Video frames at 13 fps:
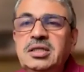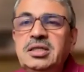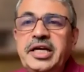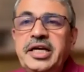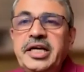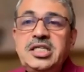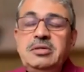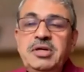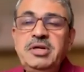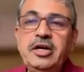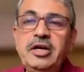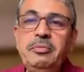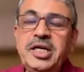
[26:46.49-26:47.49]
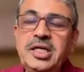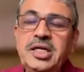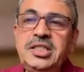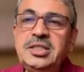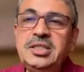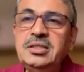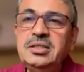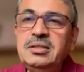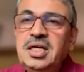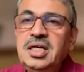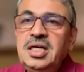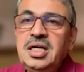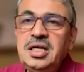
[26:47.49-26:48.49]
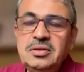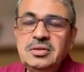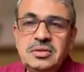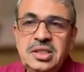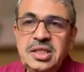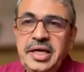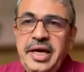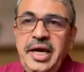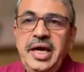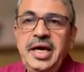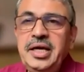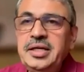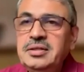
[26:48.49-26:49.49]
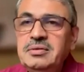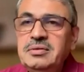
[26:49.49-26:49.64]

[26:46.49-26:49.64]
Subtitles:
extremely aerobic condition, in the air,